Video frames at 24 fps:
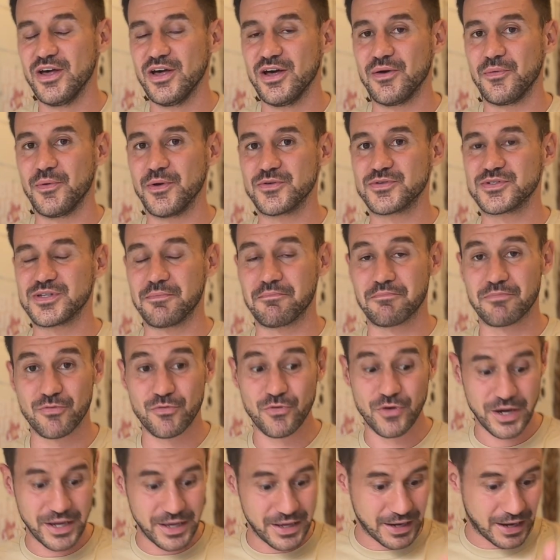which is a
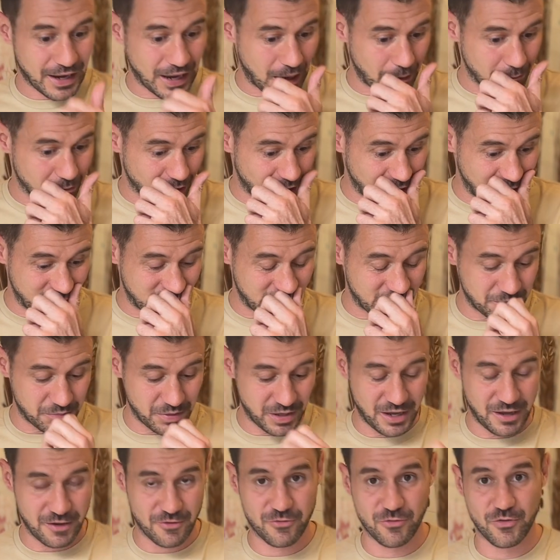brilliant collaboration
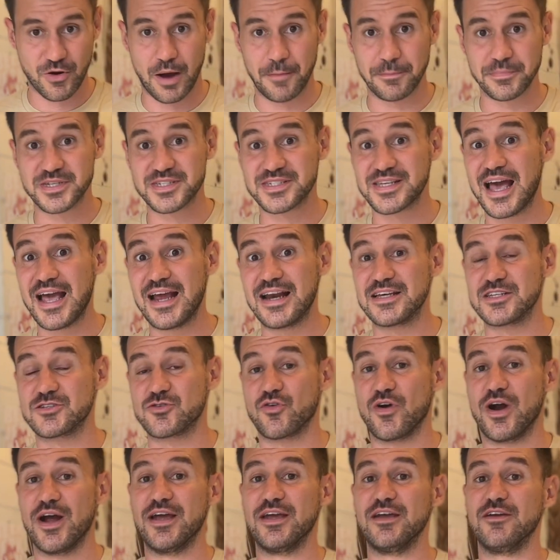beer from Sailor's
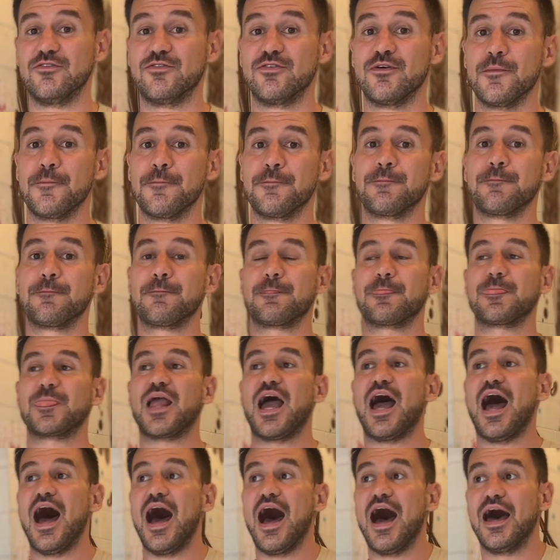Grave
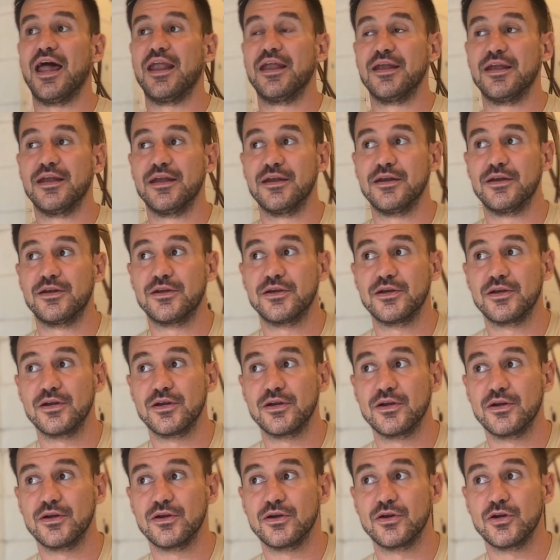and
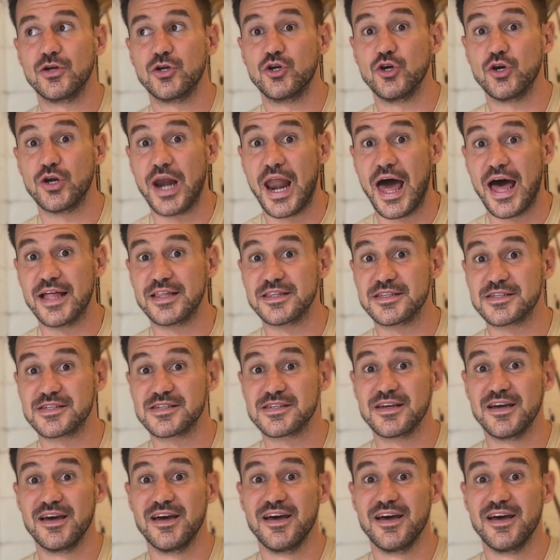Goodlands.